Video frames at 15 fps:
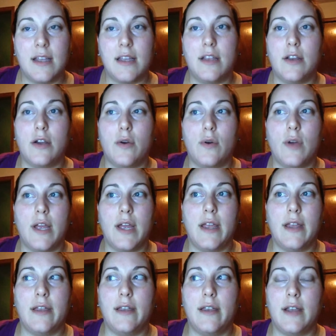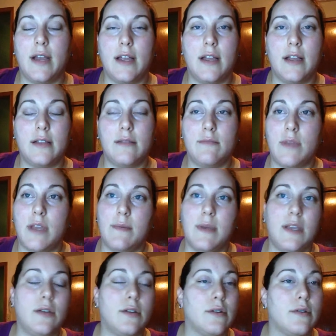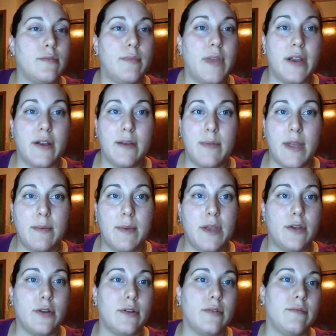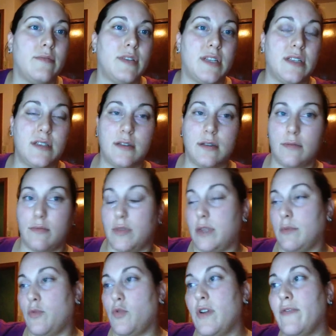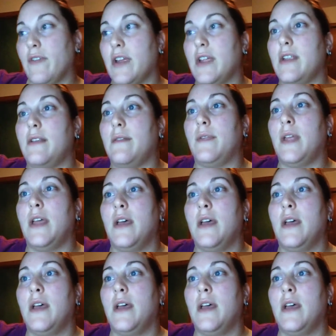And maybe you're married, maybe you're just with a boyfriend,